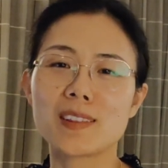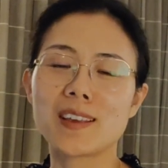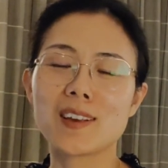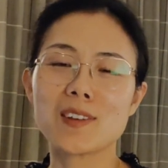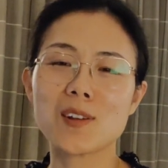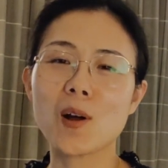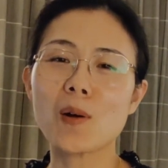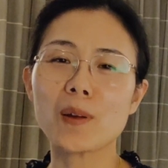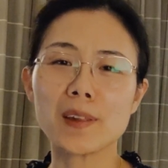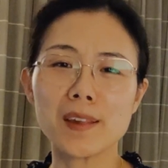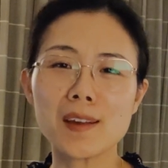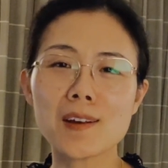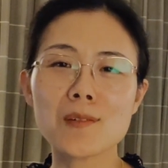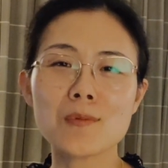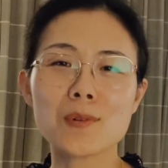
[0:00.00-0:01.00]
They cannot
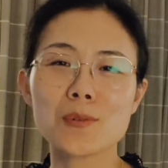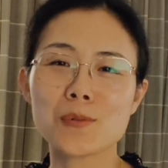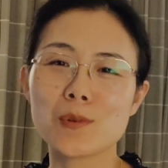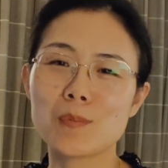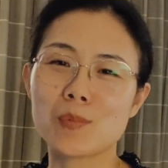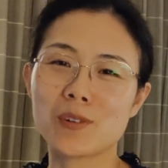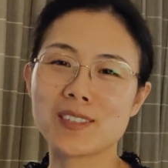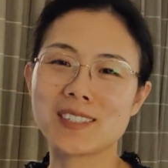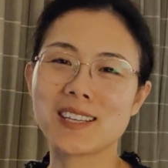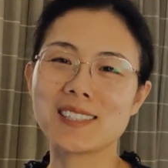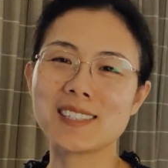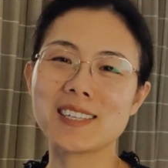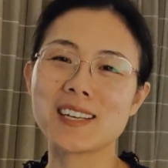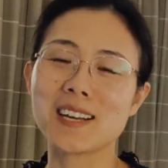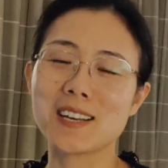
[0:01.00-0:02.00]
hear what you're
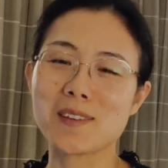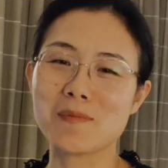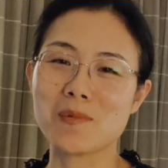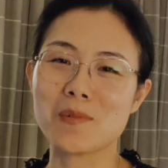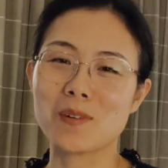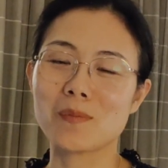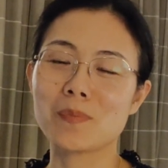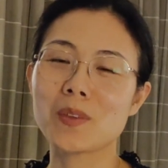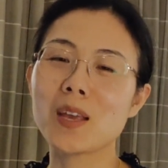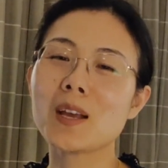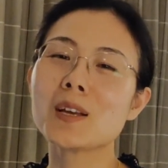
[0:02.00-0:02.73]
presenting anymore.